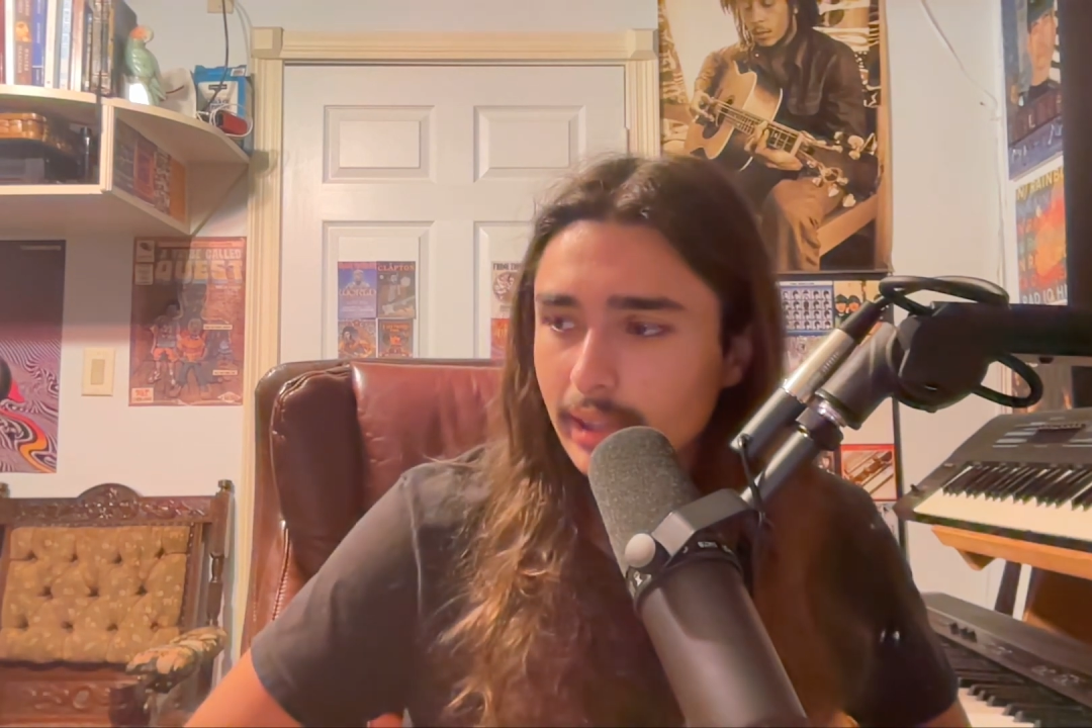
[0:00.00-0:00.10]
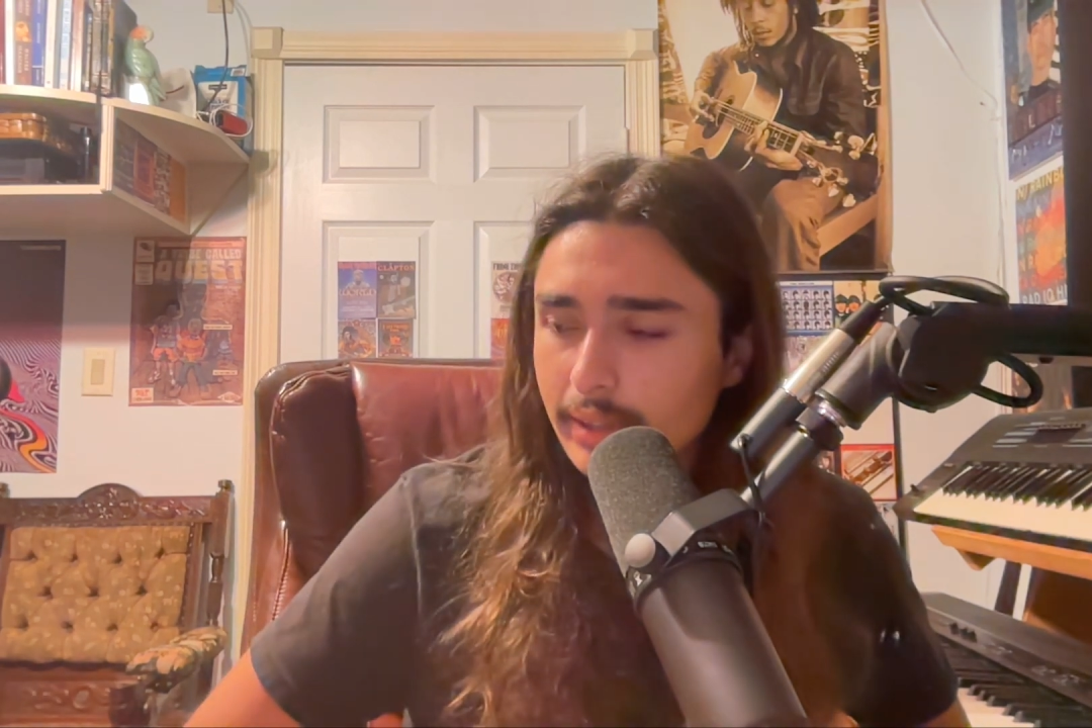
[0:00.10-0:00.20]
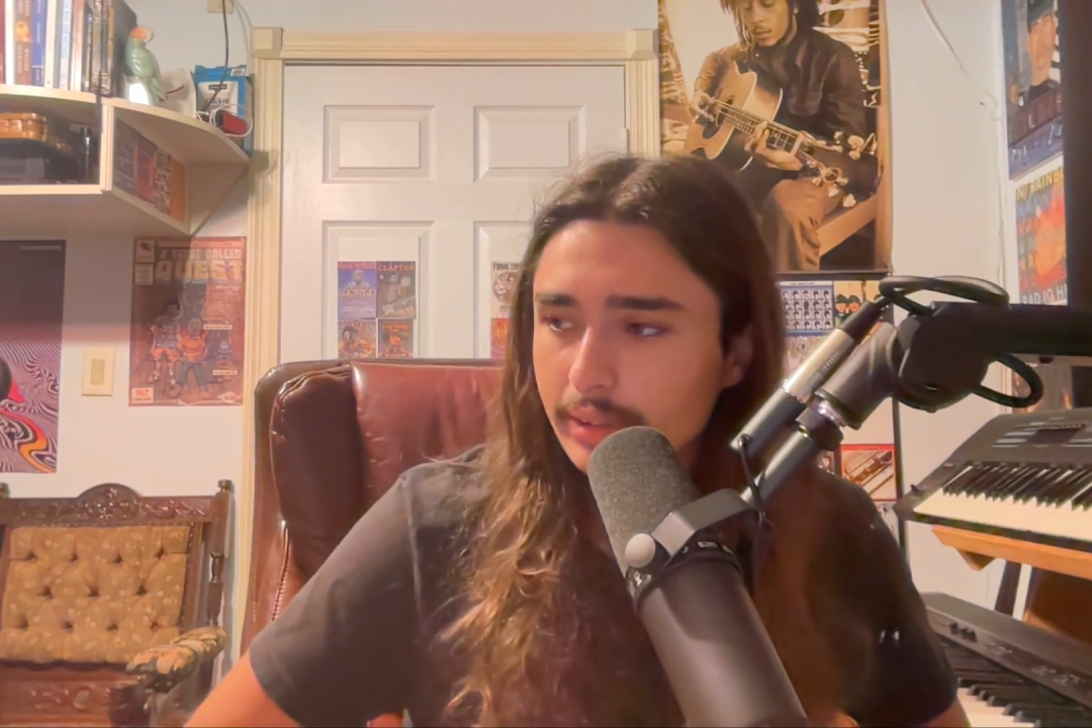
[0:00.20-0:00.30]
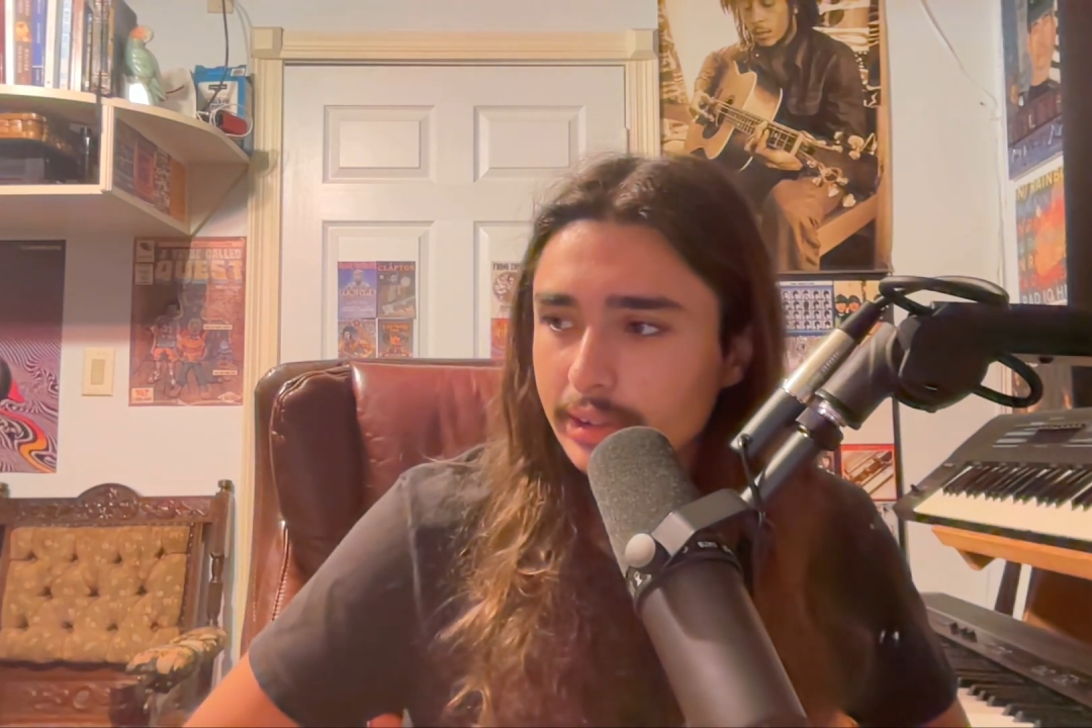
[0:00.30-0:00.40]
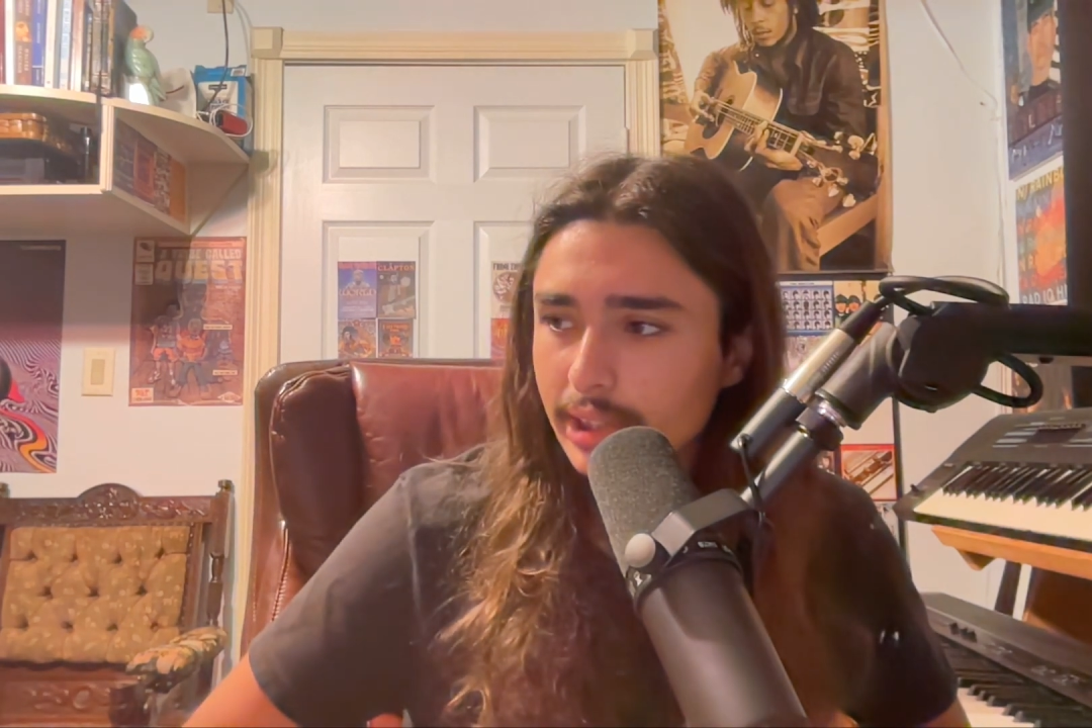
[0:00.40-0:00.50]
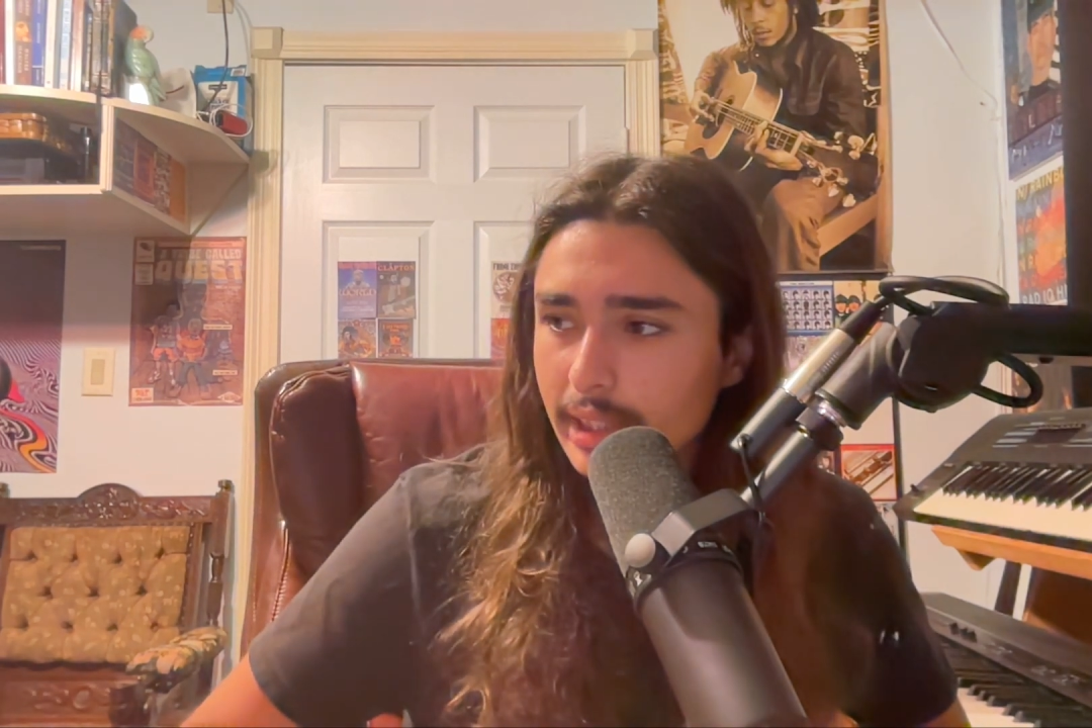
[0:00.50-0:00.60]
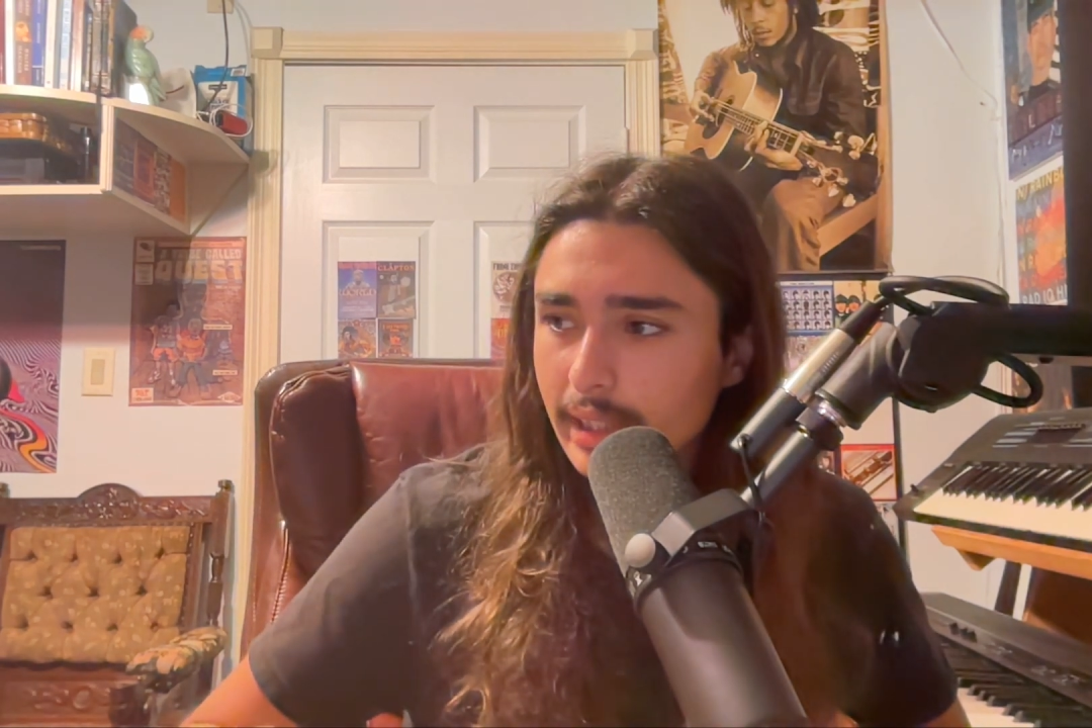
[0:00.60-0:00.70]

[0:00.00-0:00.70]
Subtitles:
of other shit.